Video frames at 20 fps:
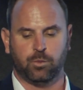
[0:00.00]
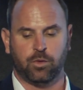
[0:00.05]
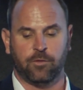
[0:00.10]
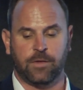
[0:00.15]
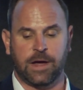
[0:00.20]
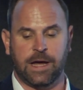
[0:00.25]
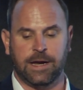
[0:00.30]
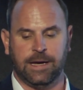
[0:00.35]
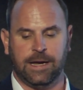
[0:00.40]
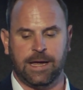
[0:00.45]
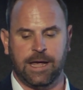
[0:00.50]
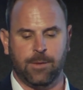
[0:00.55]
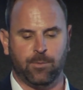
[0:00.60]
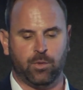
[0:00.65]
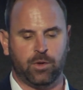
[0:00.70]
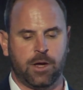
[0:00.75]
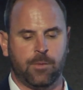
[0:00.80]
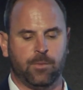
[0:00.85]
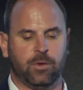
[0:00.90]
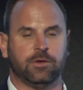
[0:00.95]
providing
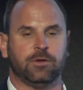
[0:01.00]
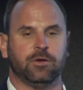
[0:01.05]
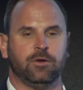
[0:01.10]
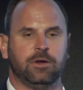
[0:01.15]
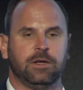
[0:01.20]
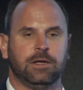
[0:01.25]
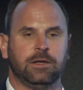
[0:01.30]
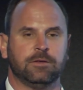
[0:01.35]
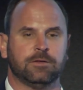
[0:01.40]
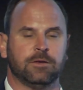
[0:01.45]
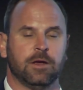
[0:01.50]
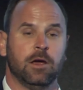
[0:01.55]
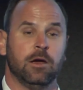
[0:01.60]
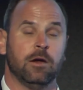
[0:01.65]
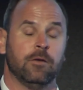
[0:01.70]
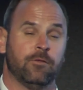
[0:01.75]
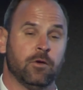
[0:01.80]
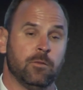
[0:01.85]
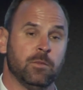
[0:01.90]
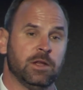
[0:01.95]
ample opportunities
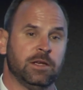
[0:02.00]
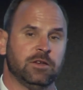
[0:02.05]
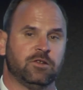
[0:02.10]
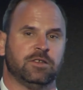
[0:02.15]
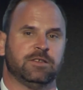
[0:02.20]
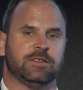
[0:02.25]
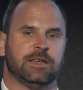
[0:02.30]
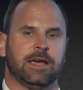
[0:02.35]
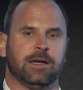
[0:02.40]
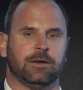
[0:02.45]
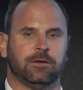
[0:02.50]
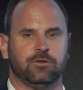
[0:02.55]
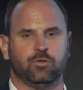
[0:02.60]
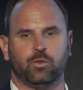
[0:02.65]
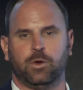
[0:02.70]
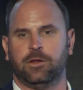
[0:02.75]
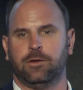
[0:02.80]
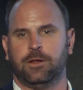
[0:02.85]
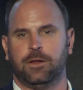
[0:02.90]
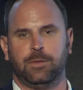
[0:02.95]
for malicious actors,
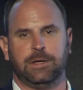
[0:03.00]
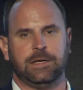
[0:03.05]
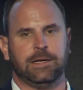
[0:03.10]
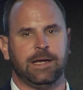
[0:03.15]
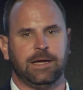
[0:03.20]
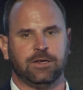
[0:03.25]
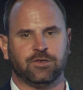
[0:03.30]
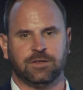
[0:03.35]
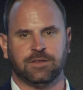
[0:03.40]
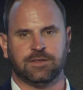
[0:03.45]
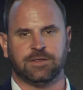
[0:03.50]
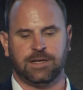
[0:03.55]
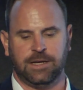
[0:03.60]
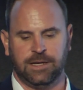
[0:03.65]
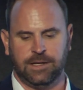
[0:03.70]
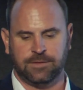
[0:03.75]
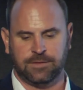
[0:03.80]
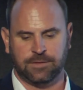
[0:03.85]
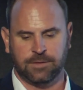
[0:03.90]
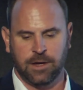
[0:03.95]
whether they be nation
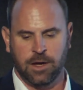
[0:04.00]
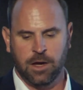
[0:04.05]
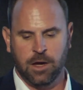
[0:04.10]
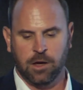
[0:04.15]
states,